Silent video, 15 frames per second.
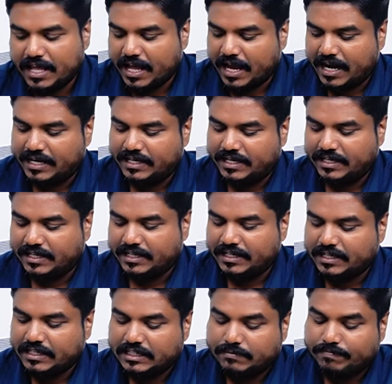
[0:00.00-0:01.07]
and
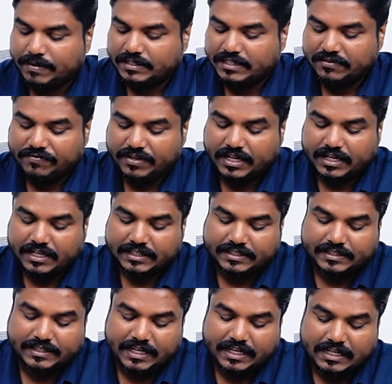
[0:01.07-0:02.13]
specific
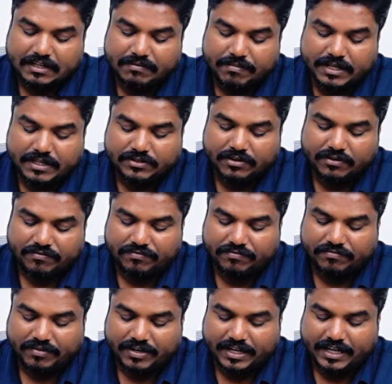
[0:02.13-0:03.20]
segments
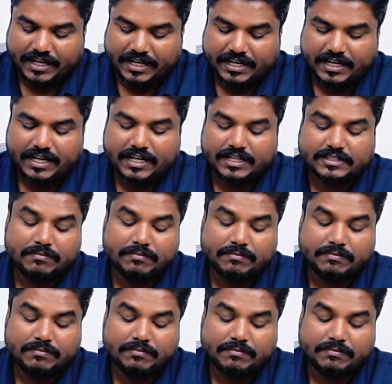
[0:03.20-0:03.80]
of DNA,